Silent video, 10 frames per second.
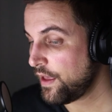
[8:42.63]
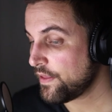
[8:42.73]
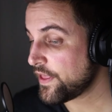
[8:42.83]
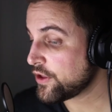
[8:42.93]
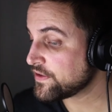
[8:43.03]

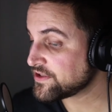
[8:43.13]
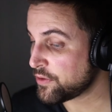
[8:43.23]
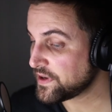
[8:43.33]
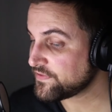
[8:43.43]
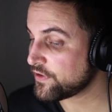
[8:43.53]
Thank you so
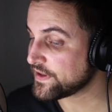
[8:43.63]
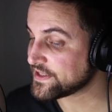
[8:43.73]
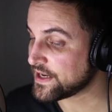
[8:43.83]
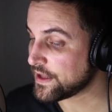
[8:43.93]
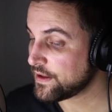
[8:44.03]
much for
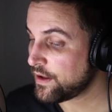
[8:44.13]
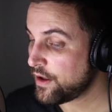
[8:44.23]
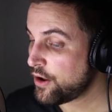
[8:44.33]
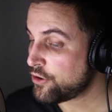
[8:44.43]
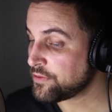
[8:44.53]
listening.
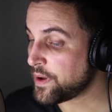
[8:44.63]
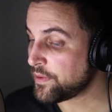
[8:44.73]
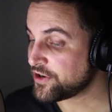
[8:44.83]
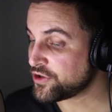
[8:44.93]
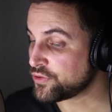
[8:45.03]

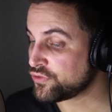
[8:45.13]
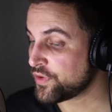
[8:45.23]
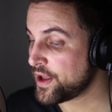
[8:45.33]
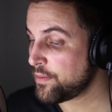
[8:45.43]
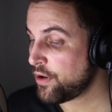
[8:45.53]
Remember to
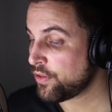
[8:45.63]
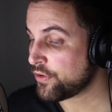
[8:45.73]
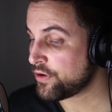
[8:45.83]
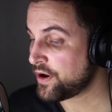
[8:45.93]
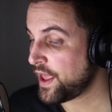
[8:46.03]
dream,
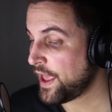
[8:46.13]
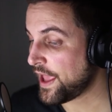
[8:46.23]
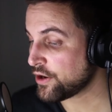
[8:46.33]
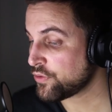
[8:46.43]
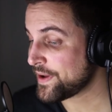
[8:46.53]
learn,
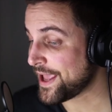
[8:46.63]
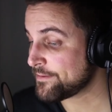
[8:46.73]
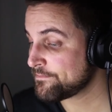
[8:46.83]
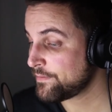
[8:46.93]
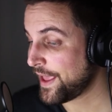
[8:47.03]
and create,
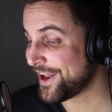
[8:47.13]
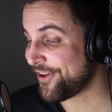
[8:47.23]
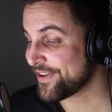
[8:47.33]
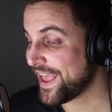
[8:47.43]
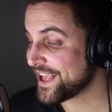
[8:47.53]
and
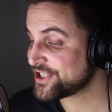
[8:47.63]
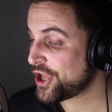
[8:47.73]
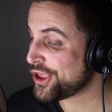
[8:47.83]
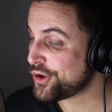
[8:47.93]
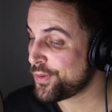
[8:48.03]
I'll catch
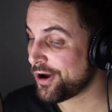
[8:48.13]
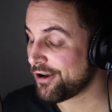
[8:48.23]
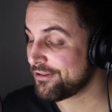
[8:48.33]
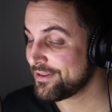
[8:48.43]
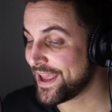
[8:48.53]
you
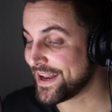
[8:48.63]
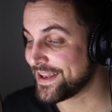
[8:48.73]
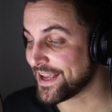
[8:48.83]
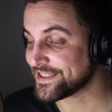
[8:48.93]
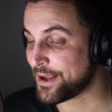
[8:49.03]
all in the
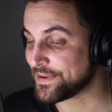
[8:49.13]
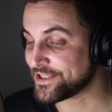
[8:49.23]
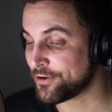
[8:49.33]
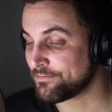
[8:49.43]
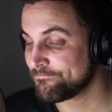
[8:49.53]
next
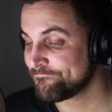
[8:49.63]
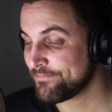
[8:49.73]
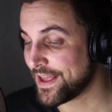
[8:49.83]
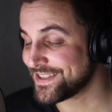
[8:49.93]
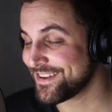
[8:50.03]
episode.
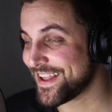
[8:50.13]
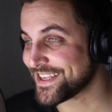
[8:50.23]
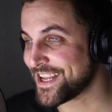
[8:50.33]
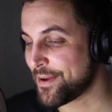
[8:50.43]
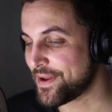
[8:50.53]
Until
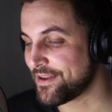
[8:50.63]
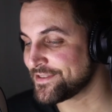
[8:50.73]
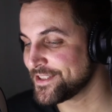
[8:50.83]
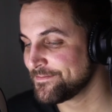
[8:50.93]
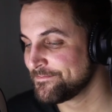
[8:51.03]
next time, devs.